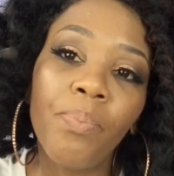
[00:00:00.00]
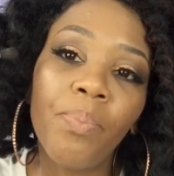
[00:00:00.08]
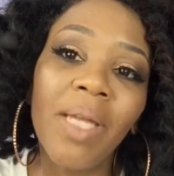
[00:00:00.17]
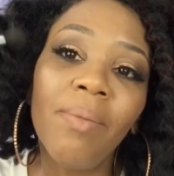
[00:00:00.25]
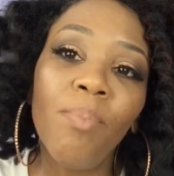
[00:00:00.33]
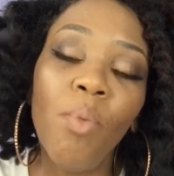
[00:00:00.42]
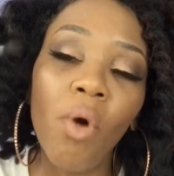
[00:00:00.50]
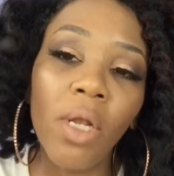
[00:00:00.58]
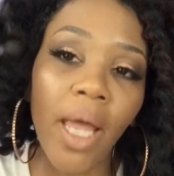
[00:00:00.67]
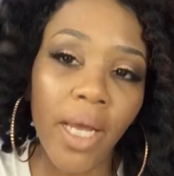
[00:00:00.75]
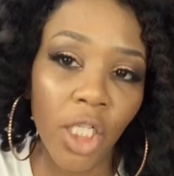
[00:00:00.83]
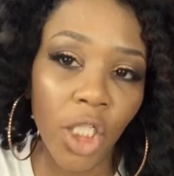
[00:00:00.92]
more
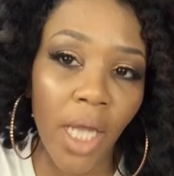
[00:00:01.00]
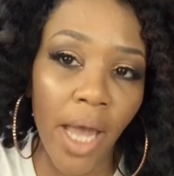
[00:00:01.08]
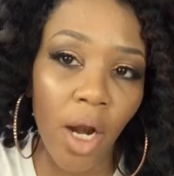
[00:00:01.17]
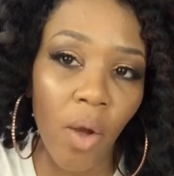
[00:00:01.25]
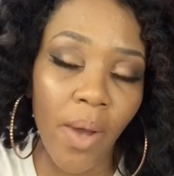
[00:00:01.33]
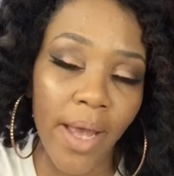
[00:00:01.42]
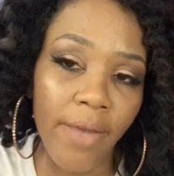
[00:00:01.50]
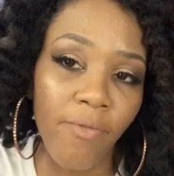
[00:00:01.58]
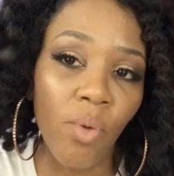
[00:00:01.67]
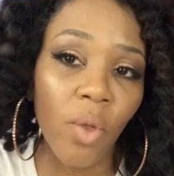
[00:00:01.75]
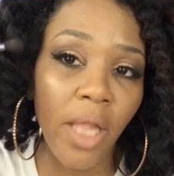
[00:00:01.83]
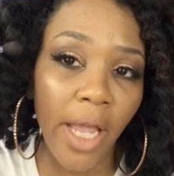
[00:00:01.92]
like a shadow,
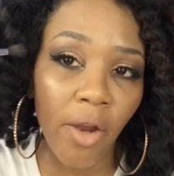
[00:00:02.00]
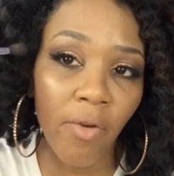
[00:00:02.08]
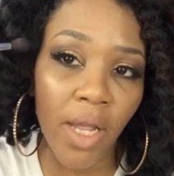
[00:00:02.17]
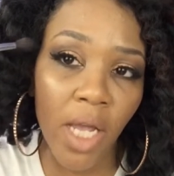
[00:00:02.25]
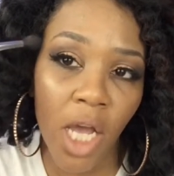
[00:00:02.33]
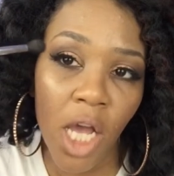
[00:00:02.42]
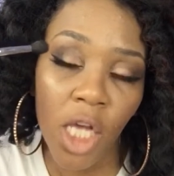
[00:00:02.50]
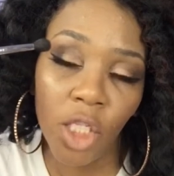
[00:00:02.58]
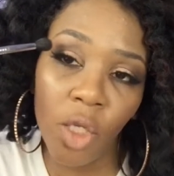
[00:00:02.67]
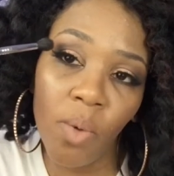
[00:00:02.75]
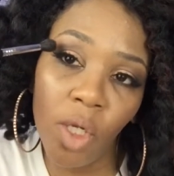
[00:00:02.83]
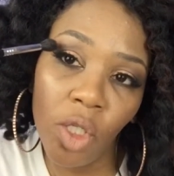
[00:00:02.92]
if you layer it,
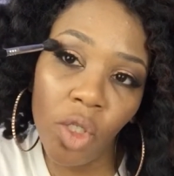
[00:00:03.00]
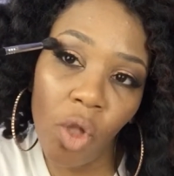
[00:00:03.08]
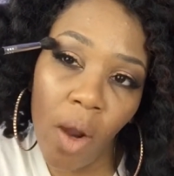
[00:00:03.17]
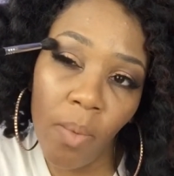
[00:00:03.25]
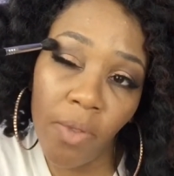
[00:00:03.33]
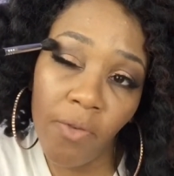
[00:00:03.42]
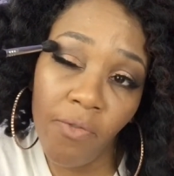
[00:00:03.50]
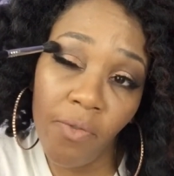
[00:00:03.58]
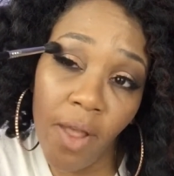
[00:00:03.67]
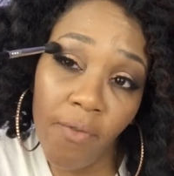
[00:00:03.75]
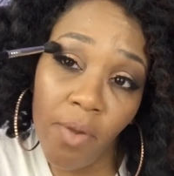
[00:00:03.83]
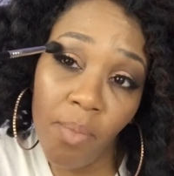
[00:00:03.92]
so you want to start with a
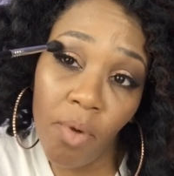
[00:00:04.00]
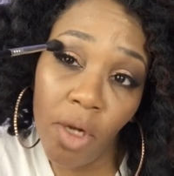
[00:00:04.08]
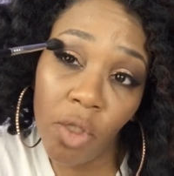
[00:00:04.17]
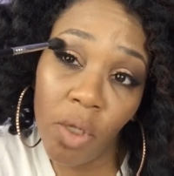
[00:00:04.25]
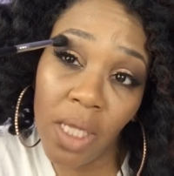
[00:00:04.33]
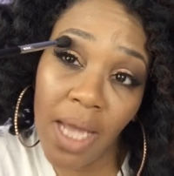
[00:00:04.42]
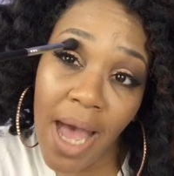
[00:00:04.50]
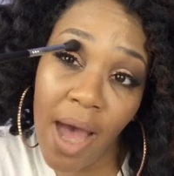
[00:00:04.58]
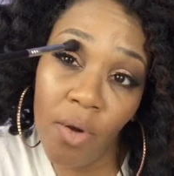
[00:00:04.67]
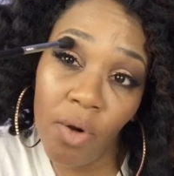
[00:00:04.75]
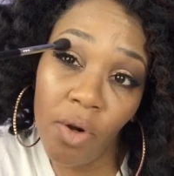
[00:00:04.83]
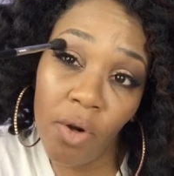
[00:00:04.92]
fluffy brush on the
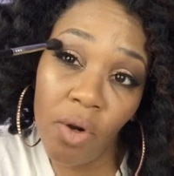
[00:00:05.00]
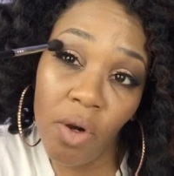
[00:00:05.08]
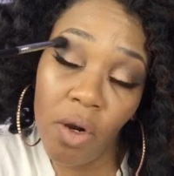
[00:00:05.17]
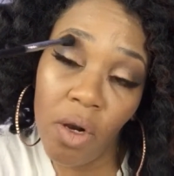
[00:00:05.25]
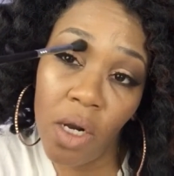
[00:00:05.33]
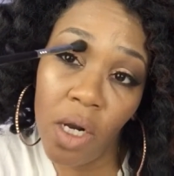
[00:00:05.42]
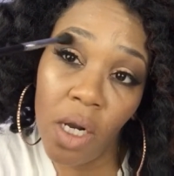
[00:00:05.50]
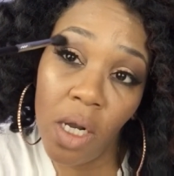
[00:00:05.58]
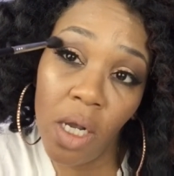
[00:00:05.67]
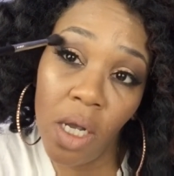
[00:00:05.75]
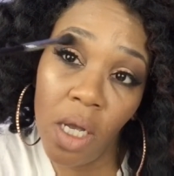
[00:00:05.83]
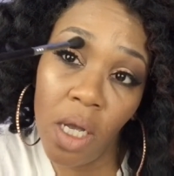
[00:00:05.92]
outer,
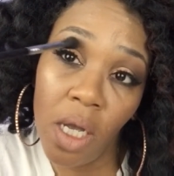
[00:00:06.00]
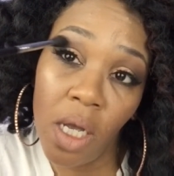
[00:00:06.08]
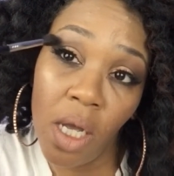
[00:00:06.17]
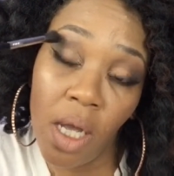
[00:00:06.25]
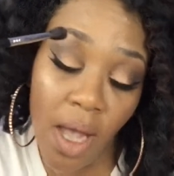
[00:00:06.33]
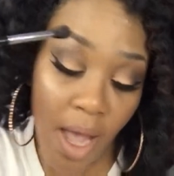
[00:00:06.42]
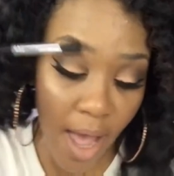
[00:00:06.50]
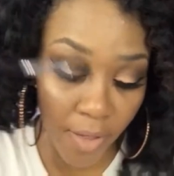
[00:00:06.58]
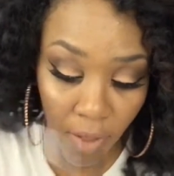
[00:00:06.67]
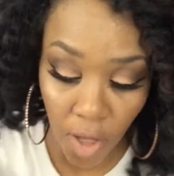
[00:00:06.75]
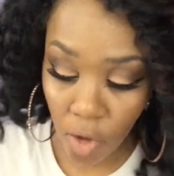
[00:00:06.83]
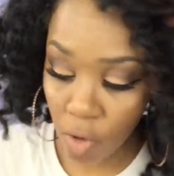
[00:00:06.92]

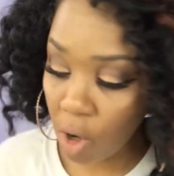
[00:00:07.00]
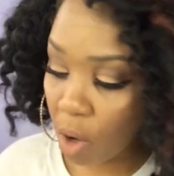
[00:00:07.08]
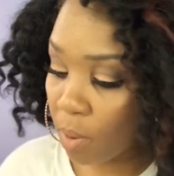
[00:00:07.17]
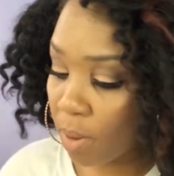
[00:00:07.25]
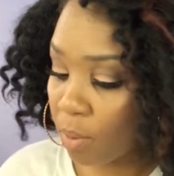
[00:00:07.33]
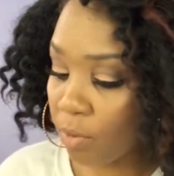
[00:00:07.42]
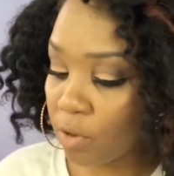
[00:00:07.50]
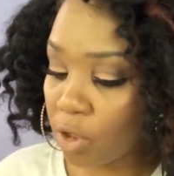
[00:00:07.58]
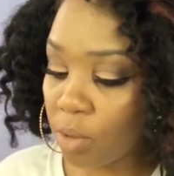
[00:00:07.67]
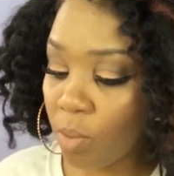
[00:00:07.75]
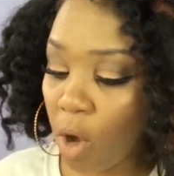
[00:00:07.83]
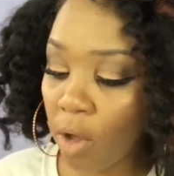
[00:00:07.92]
and then you go in with a
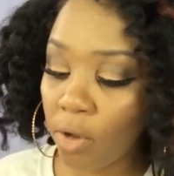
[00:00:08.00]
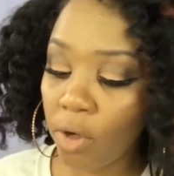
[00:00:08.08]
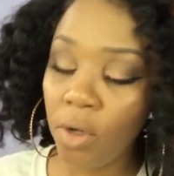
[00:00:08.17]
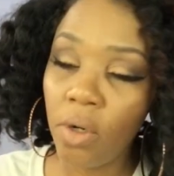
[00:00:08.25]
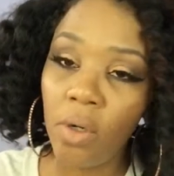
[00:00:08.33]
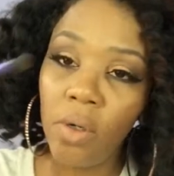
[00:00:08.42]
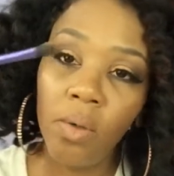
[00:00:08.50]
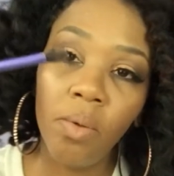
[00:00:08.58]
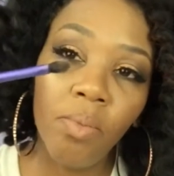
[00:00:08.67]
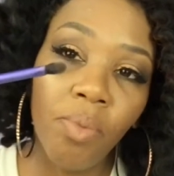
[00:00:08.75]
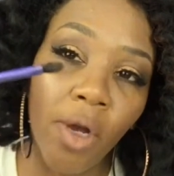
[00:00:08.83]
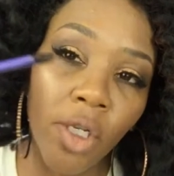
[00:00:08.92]
smaller
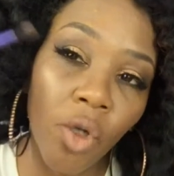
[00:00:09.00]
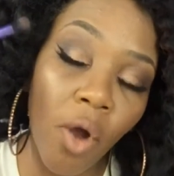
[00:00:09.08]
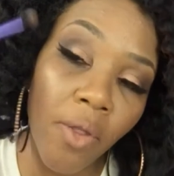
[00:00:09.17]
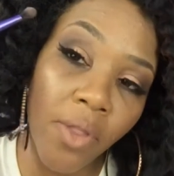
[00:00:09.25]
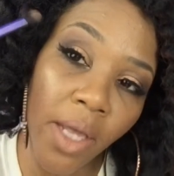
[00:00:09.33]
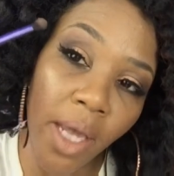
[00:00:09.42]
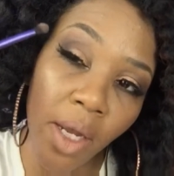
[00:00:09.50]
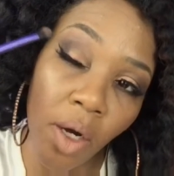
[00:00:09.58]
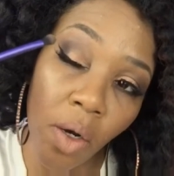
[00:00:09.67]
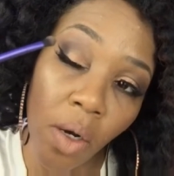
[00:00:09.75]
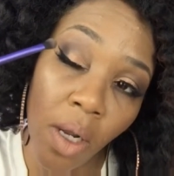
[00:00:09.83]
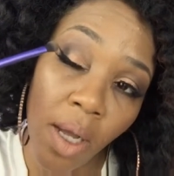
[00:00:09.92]
brush on the
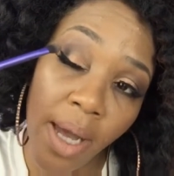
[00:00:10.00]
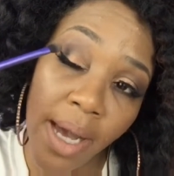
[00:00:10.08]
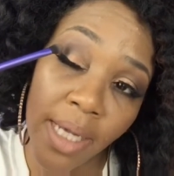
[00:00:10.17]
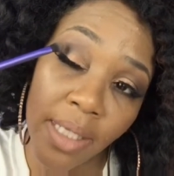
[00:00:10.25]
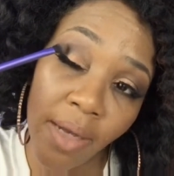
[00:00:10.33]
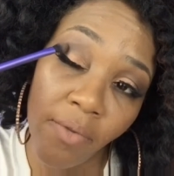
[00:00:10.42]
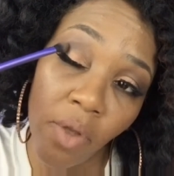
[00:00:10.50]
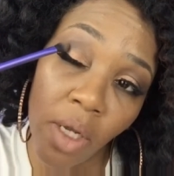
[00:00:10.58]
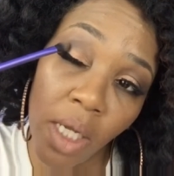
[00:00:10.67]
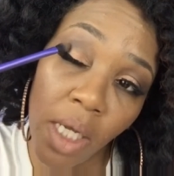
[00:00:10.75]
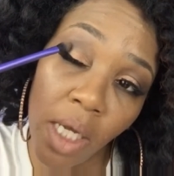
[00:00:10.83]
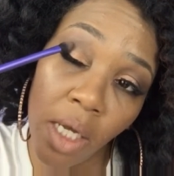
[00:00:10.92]
inner, as I've
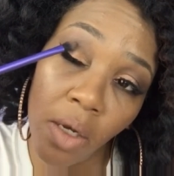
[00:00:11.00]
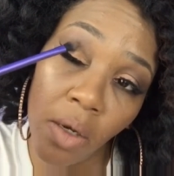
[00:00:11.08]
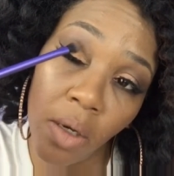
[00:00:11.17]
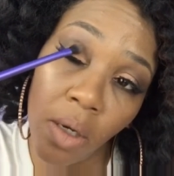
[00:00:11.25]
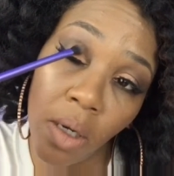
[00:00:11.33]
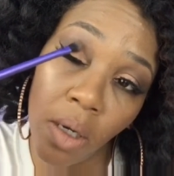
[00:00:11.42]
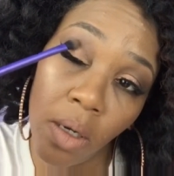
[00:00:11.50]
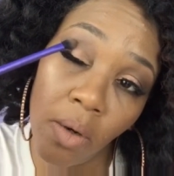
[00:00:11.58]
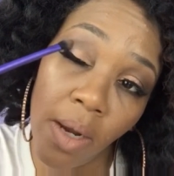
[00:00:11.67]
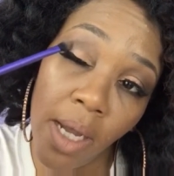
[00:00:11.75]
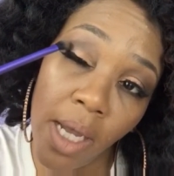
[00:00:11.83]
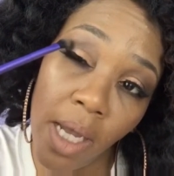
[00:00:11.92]
done here,
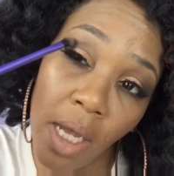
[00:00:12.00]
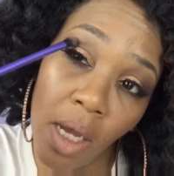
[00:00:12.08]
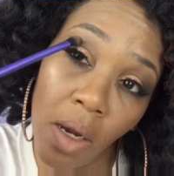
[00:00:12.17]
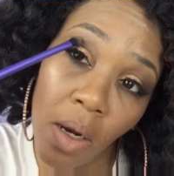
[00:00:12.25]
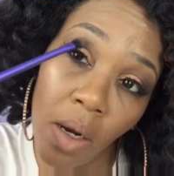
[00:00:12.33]
right here,